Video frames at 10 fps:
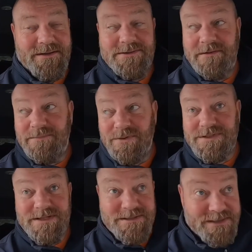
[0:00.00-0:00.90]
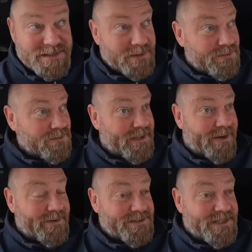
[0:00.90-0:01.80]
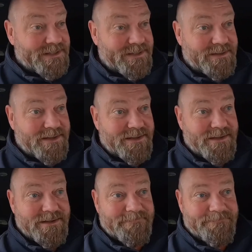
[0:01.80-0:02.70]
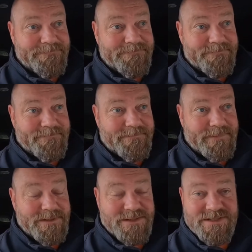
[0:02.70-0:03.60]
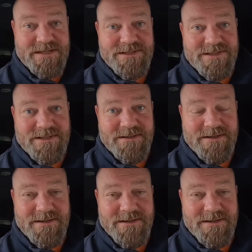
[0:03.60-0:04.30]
So I booked into this local garage. They did the sensor.